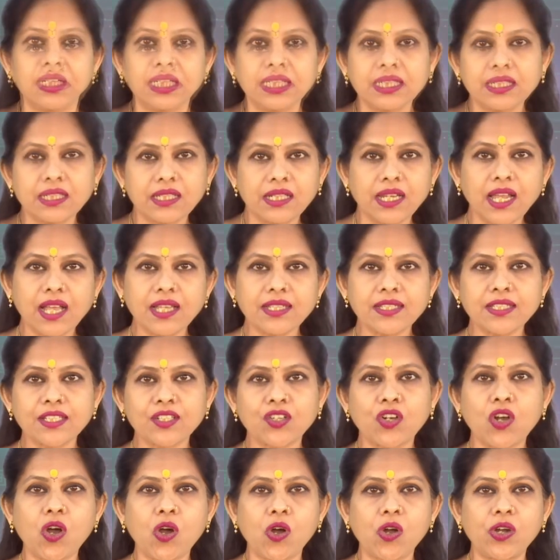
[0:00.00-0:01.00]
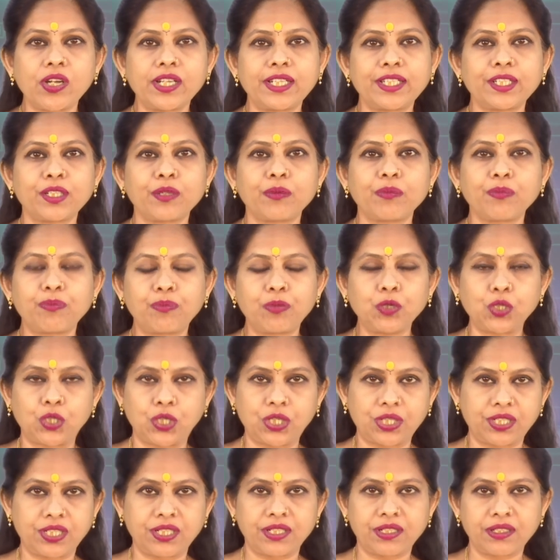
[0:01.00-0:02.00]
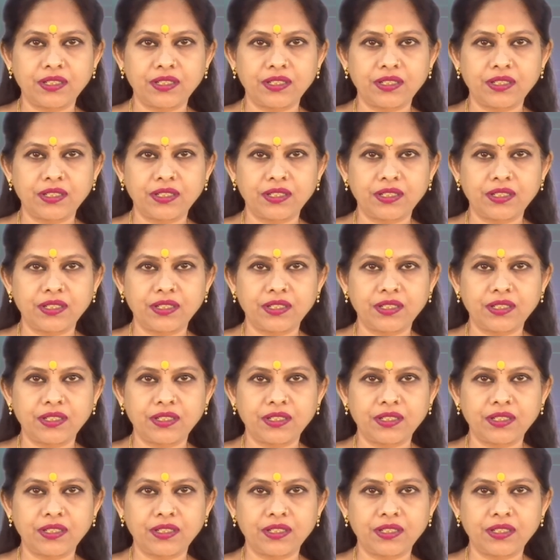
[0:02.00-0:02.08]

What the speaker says: A class called book